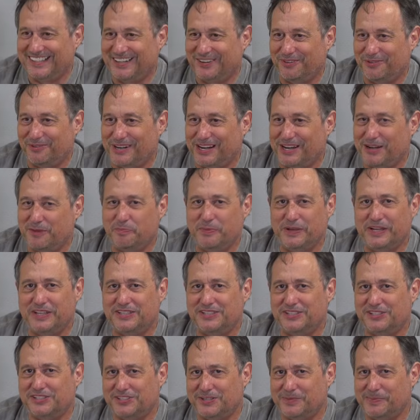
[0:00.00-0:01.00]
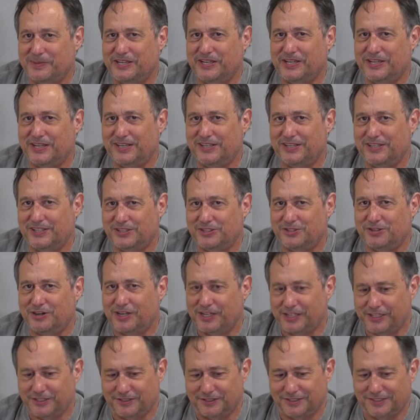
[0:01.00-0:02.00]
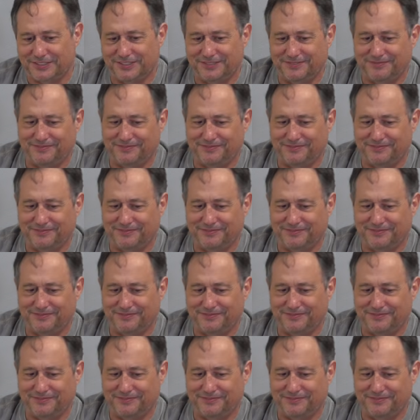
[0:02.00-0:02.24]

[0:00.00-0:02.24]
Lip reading: a round pizza should be cut into triangles.